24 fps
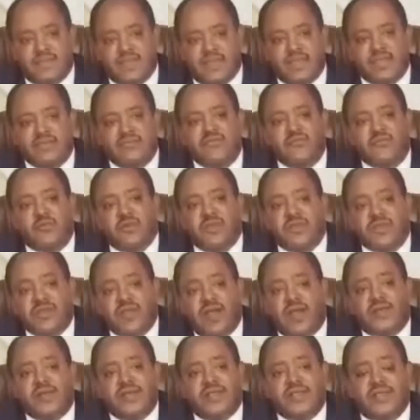in
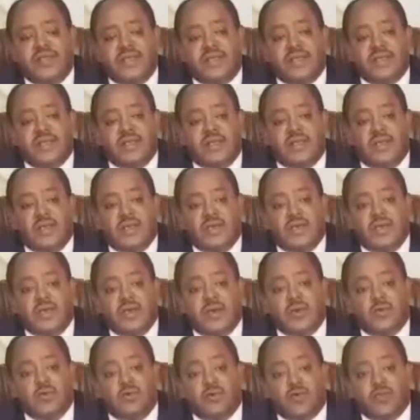solidarity
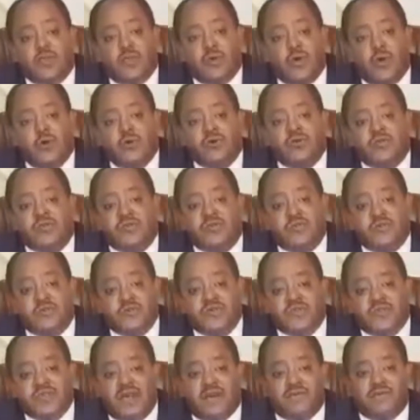with those who
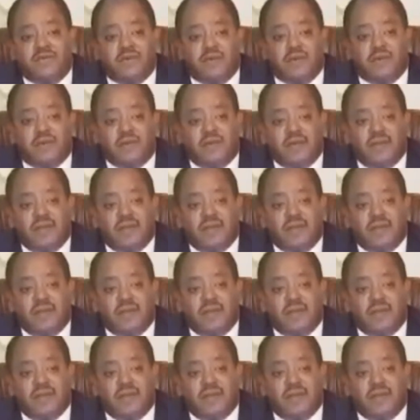suffer